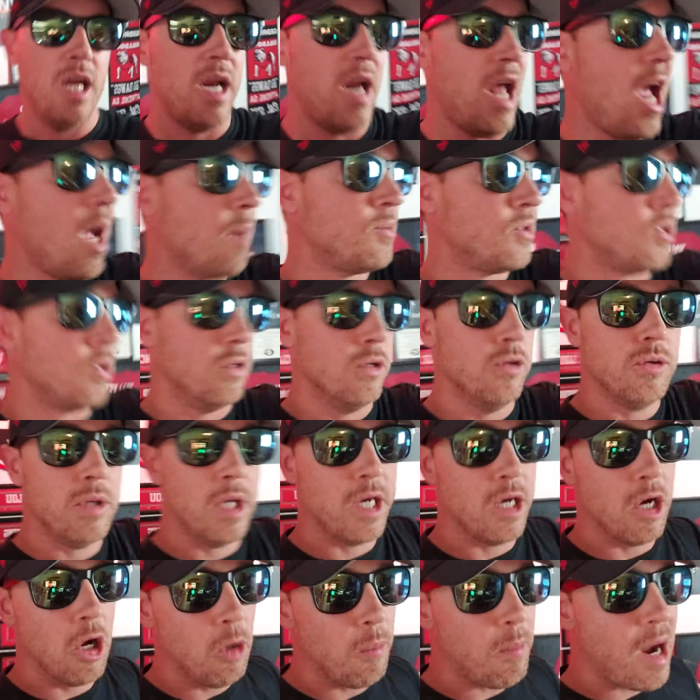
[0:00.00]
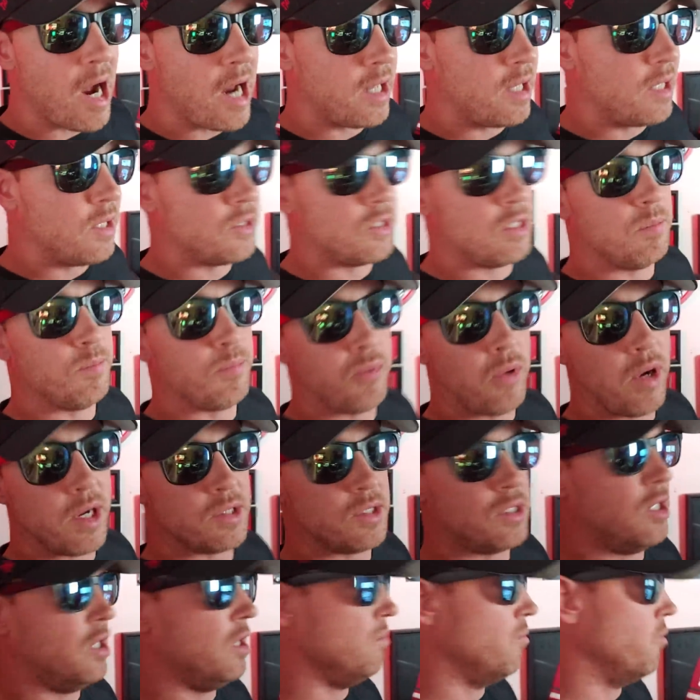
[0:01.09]
and absolutely nobody is
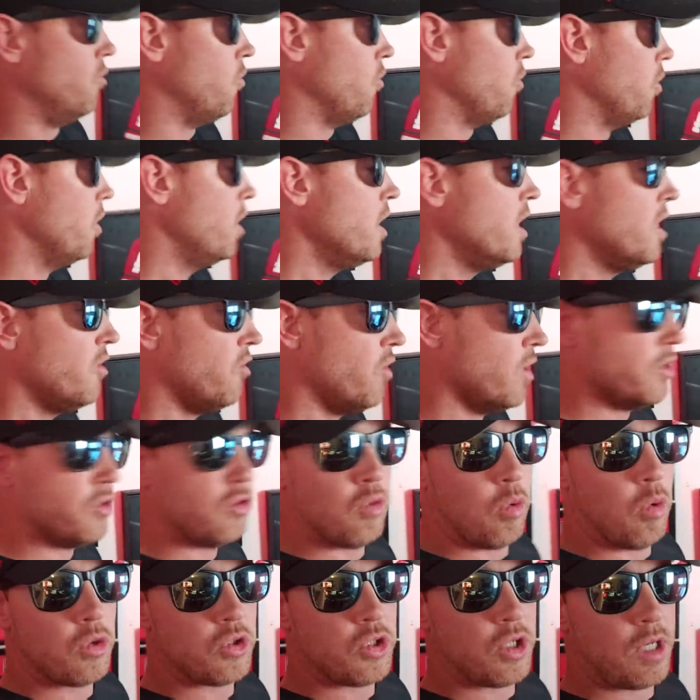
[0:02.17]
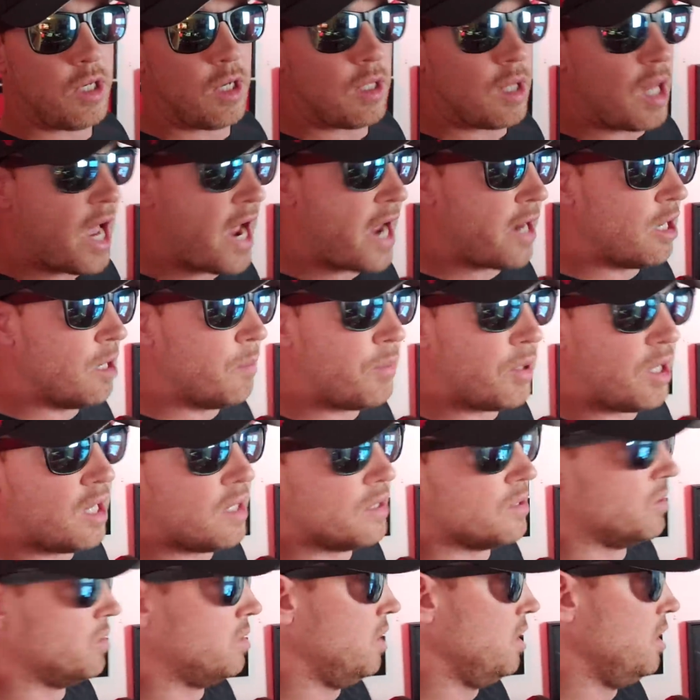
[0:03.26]
impressed anymore that Georgia can line up
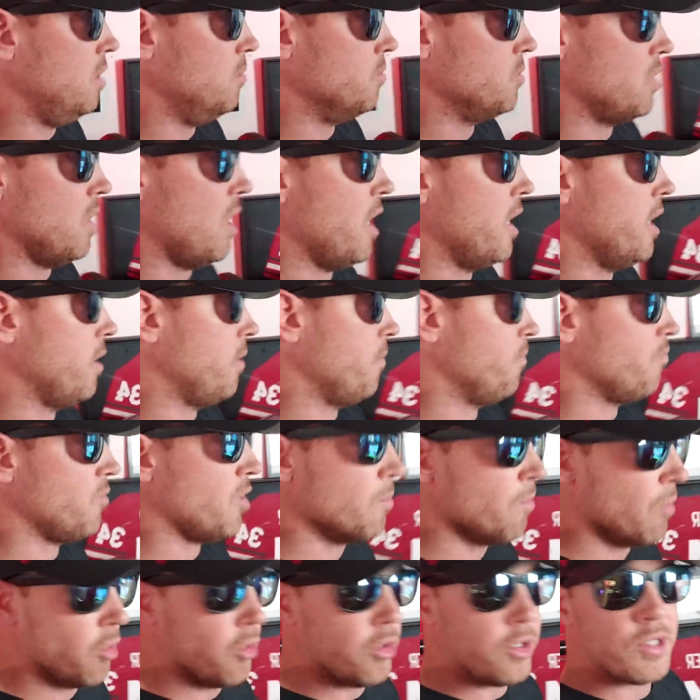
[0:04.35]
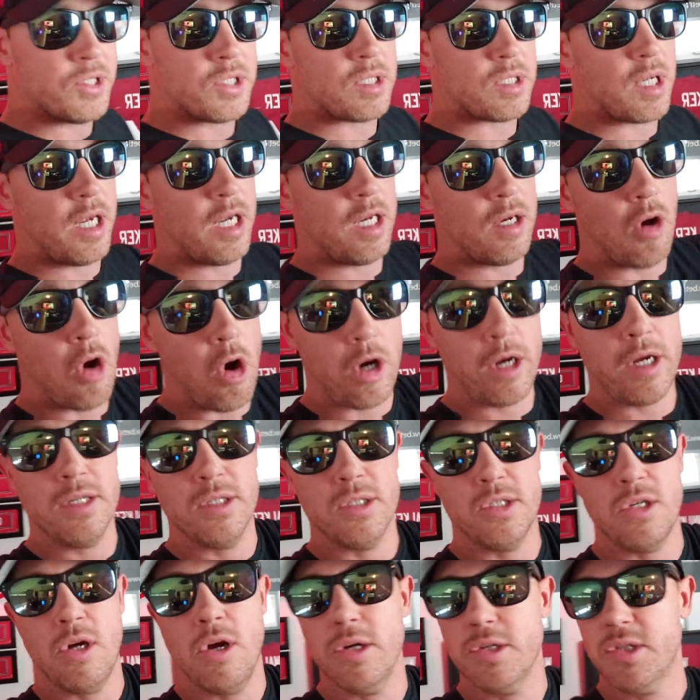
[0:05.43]
against teams like Murray State,
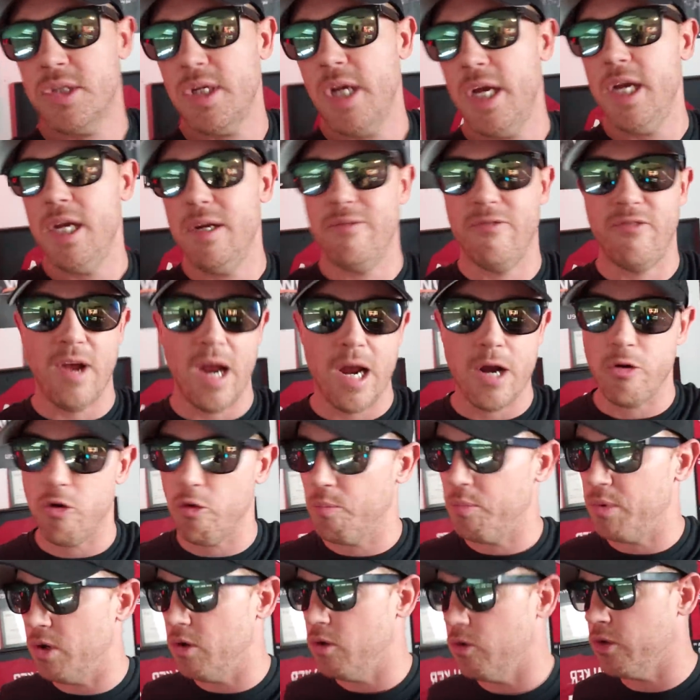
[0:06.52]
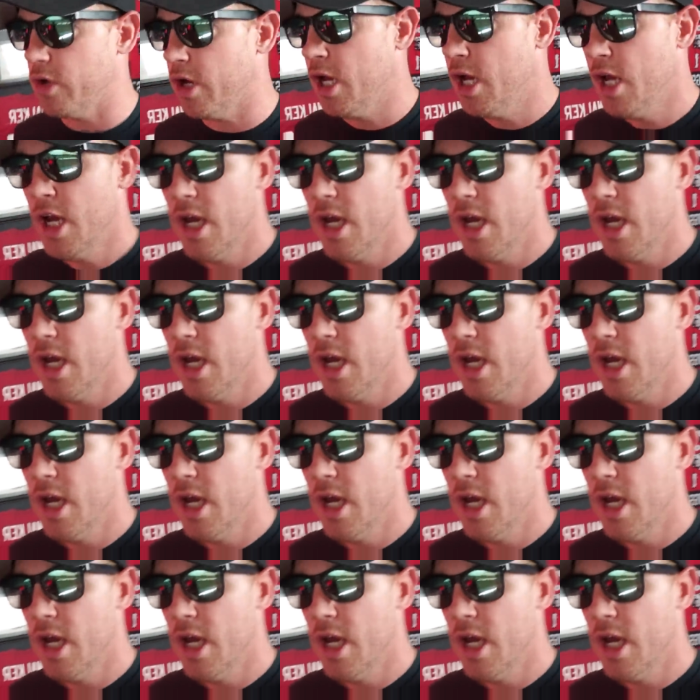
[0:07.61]
Arkansas State, Vanderbilt,